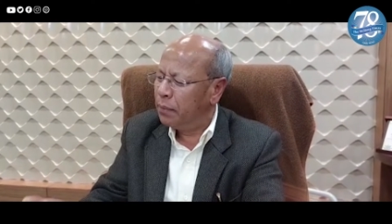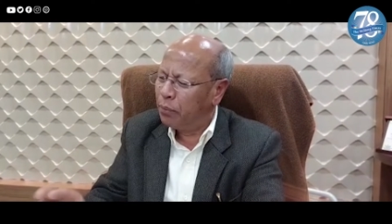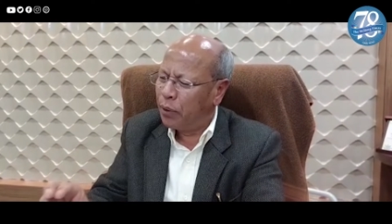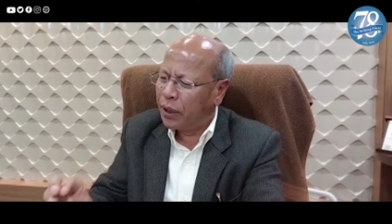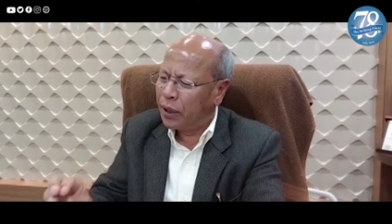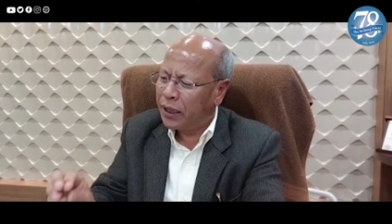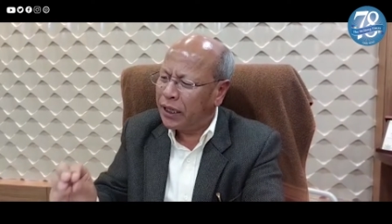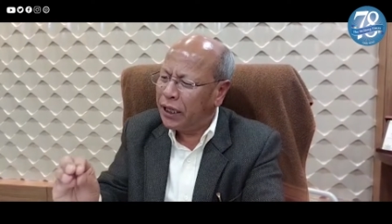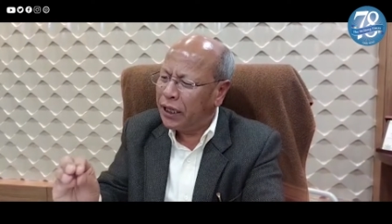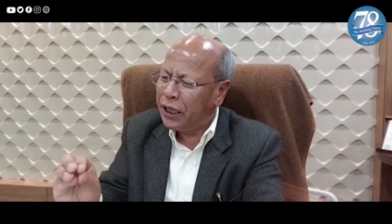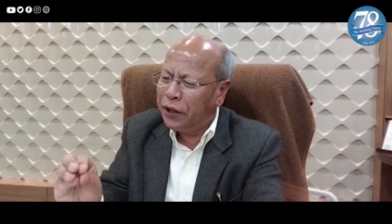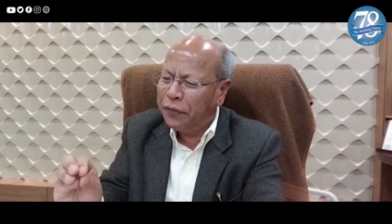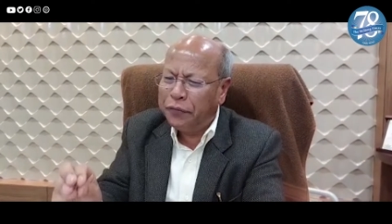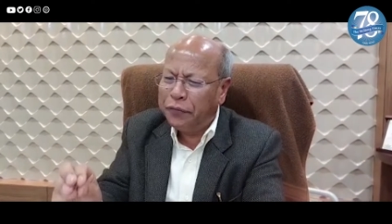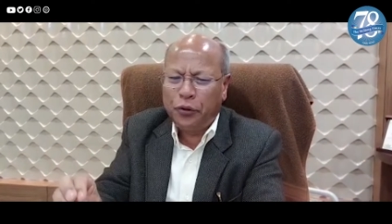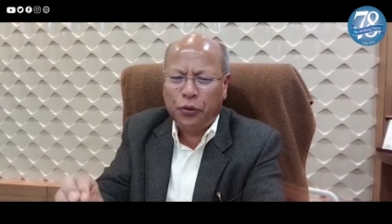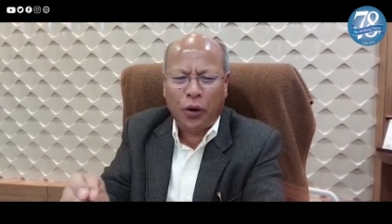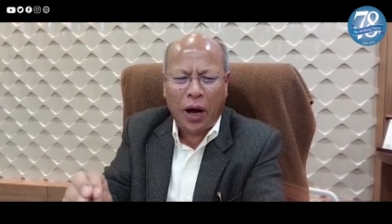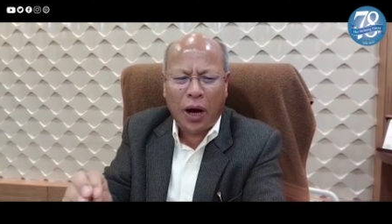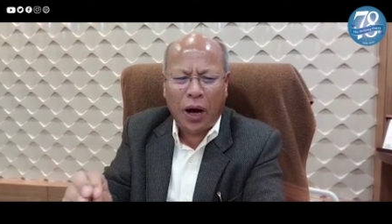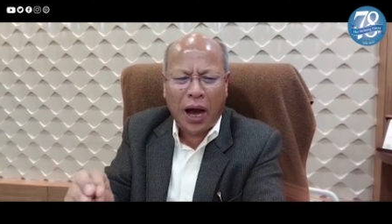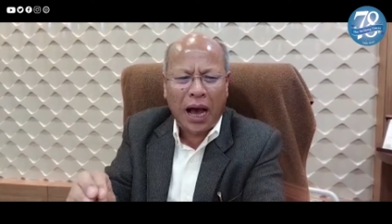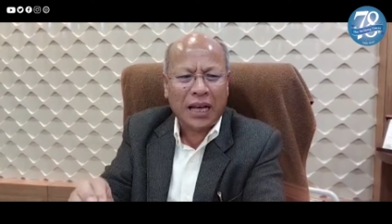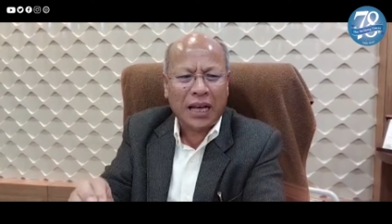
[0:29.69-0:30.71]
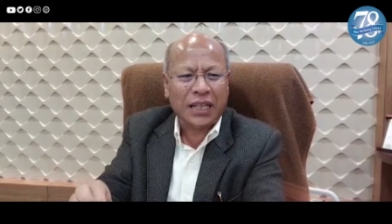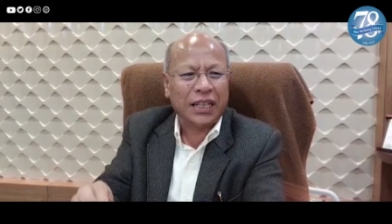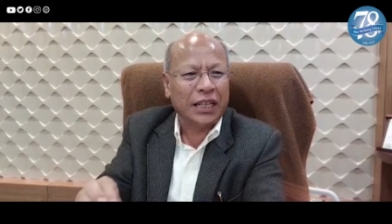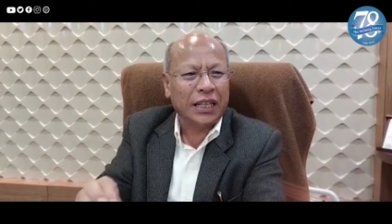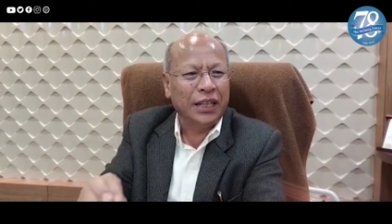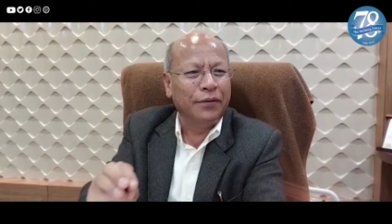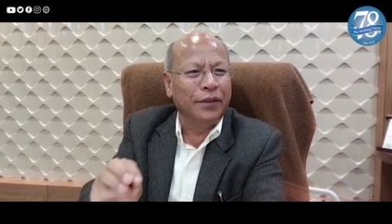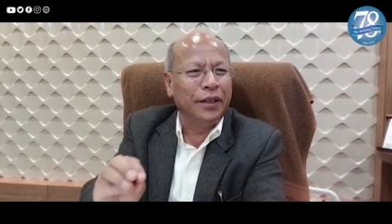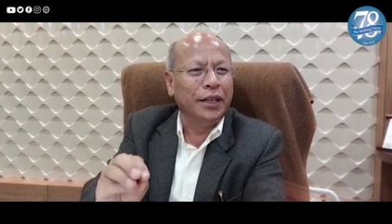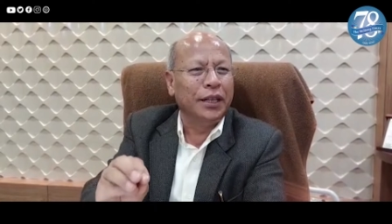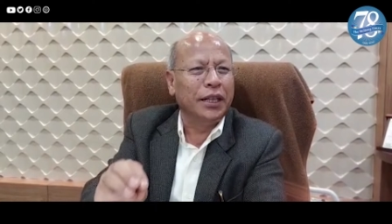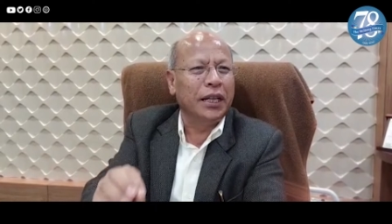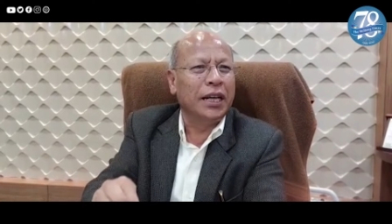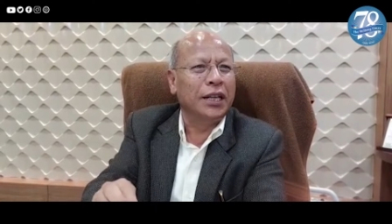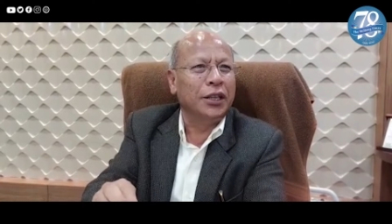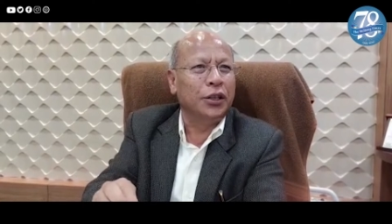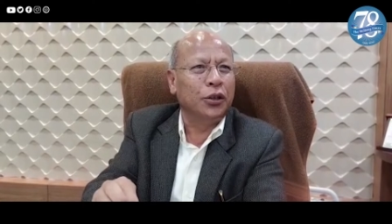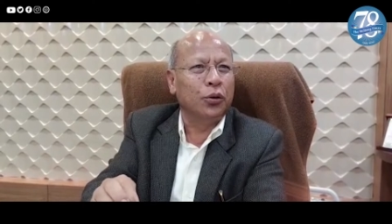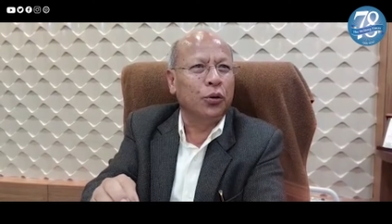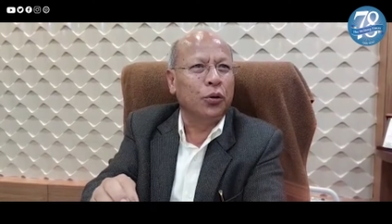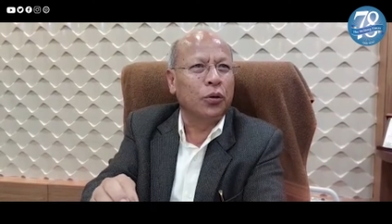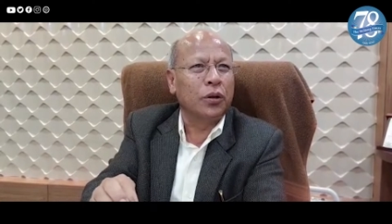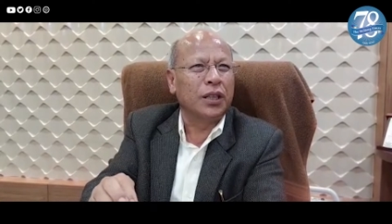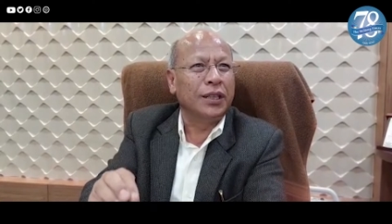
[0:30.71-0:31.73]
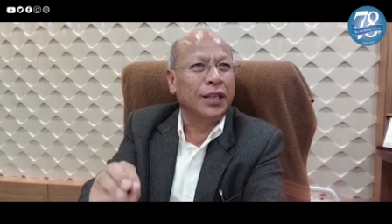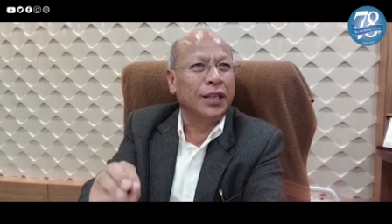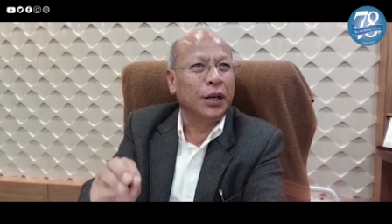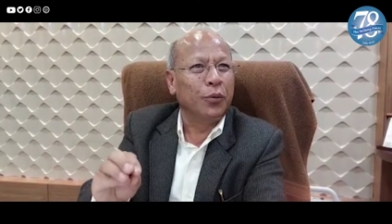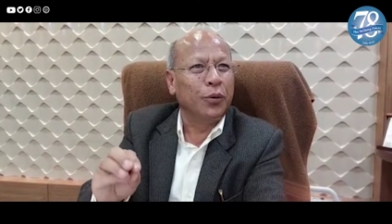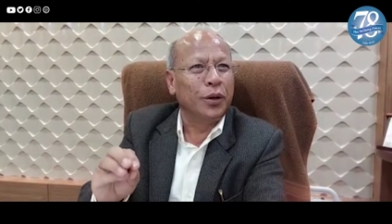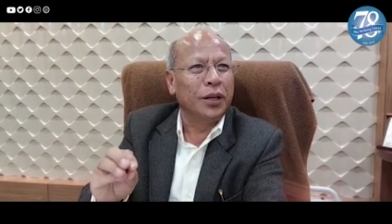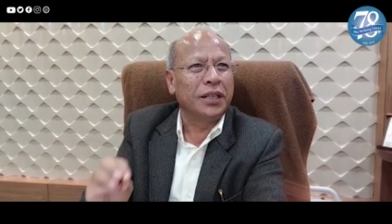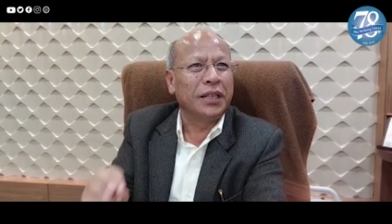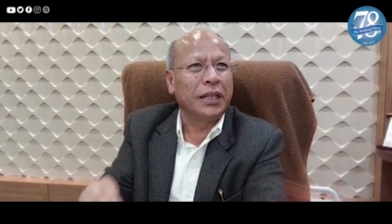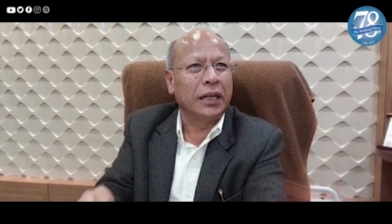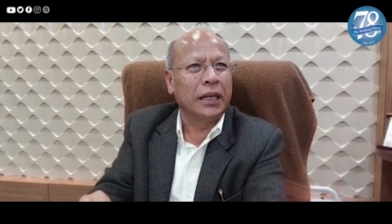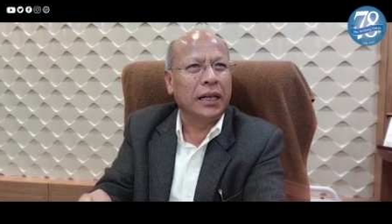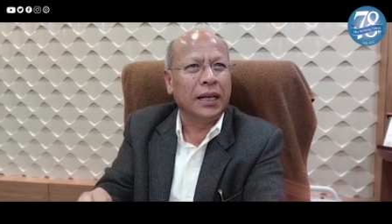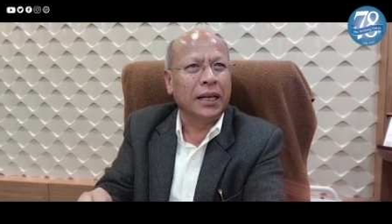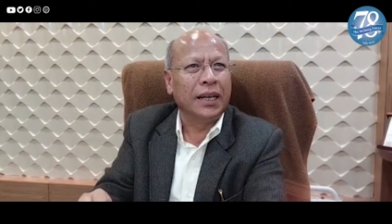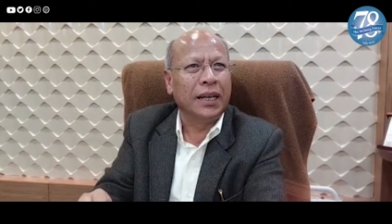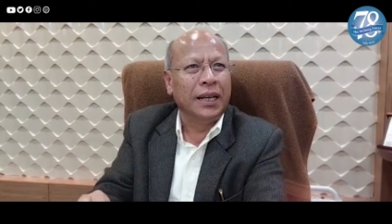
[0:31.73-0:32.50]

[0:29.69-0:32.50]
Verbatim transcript: But if you ask even the NGOs, they will say